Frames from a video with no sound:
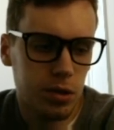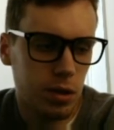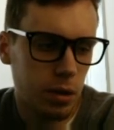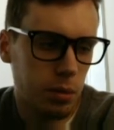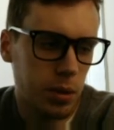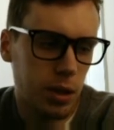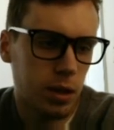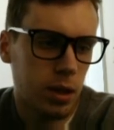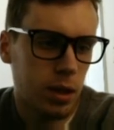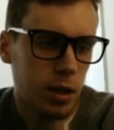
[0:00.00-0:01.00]
So that would be
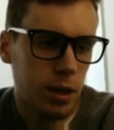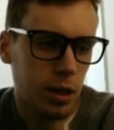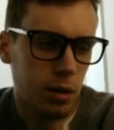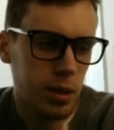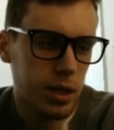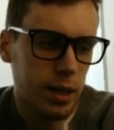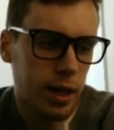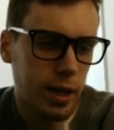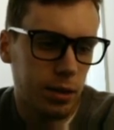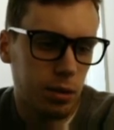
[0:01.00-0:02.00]

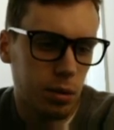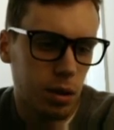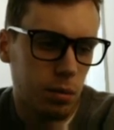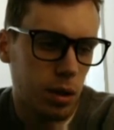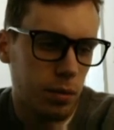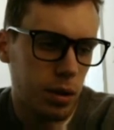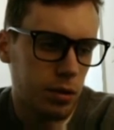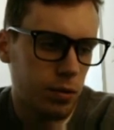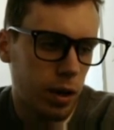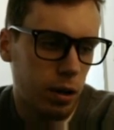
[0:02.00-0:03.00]
E9 through E, whatever it is,
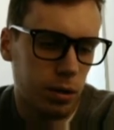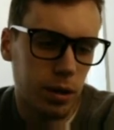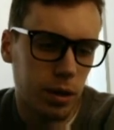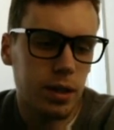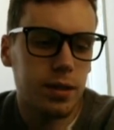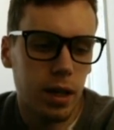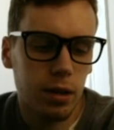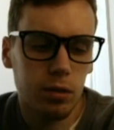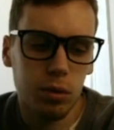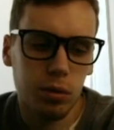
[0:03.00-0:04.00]

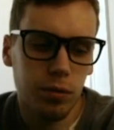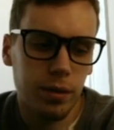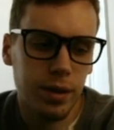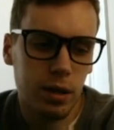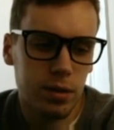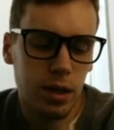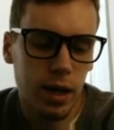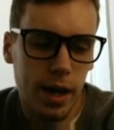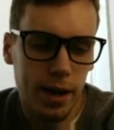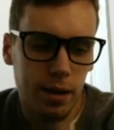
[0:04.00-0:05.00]
E10 through
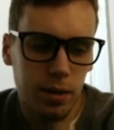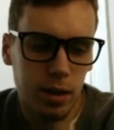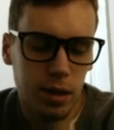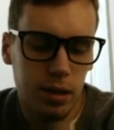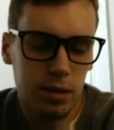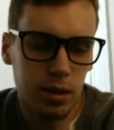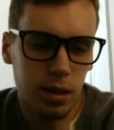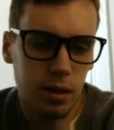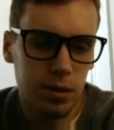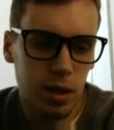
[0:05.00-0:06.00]
5009, I think it is, and
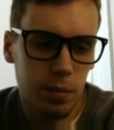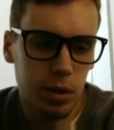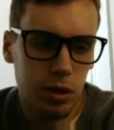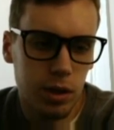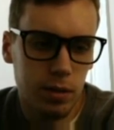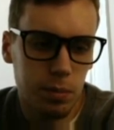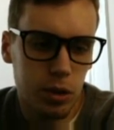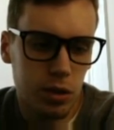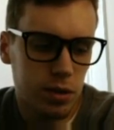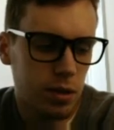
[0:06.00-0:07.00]
then same for the Chiefs, but
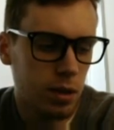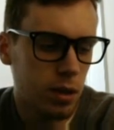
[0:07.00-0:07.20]
just